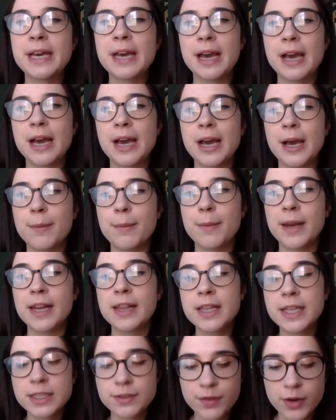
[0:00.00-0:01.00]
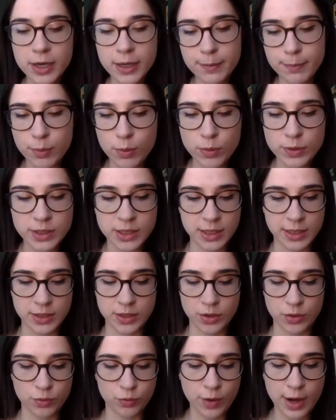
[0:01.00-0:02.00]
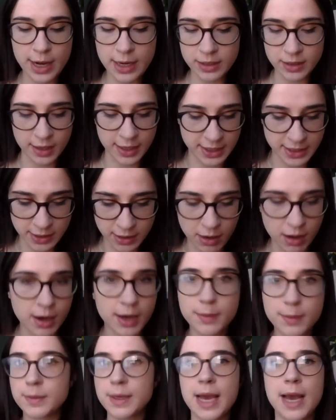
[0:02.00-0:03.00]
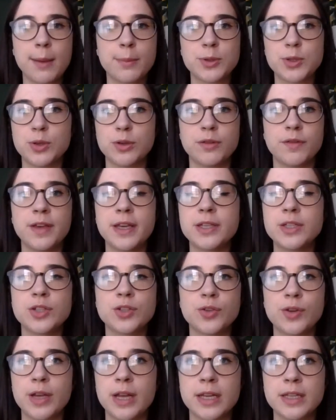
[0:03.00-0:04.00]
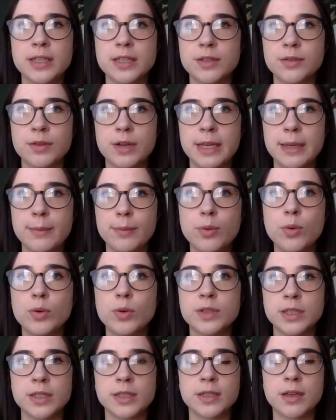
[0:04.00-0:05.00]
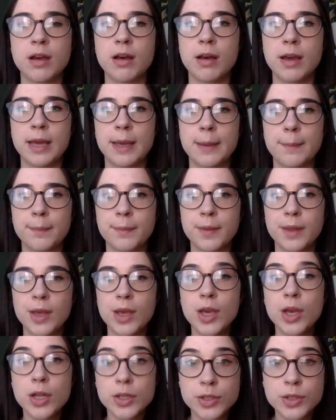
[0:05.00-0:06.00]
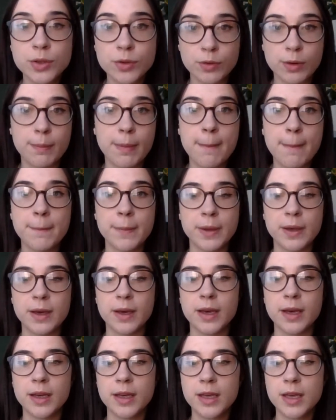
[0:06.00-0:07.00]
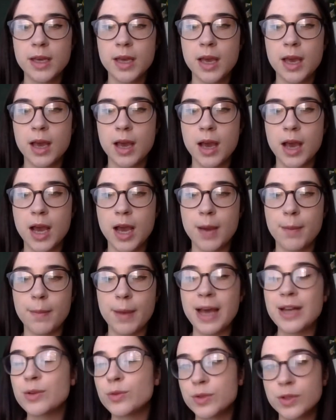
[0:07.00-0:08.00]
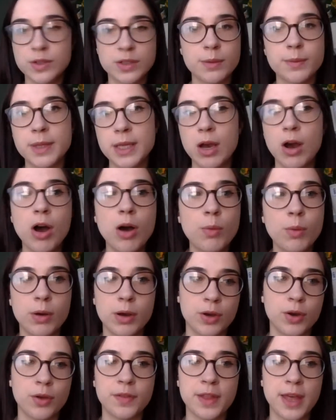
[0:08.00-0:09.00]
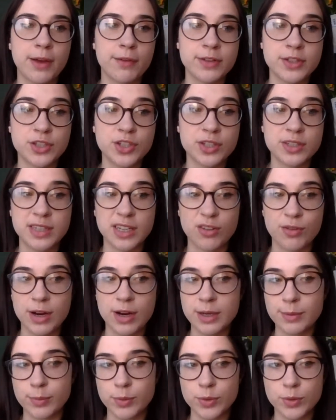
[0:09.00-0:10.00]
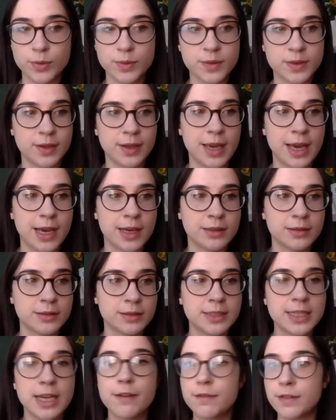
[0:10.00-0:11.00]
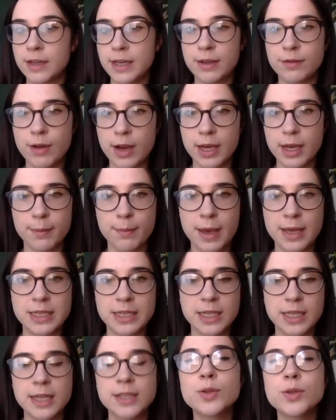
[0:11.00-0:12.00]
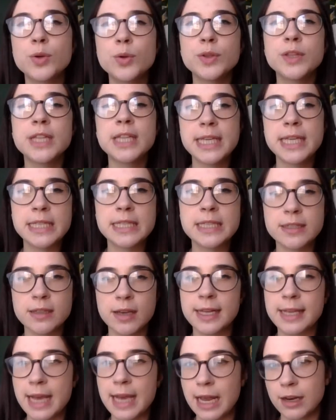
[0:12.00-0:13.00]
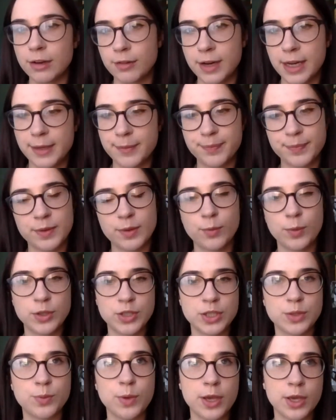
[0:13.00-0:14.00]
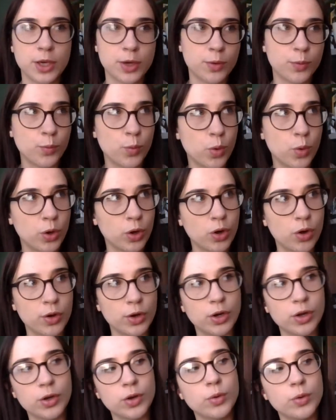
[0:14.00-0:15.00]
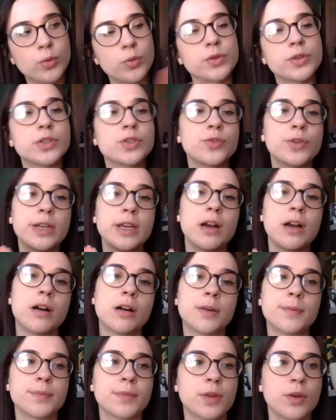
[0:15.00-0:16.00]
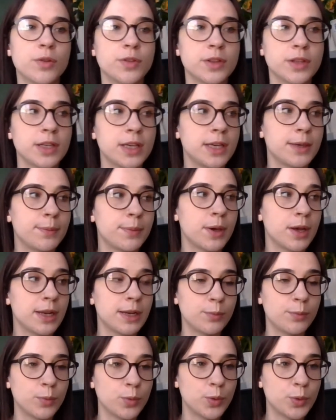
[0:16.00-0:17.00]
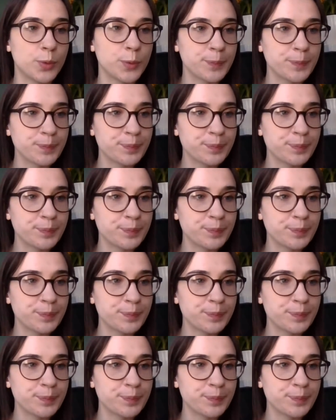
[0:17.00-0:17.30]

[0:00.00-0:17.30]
And I think it's very important. It's a great time capsule of history, and it's a really important time to remember. And also some of the artwork on there is just incredible. So yeah, definitely recommend. It's called the East Side Gallery, which is where you can walk along and look at all the street art on the Berlin Wall.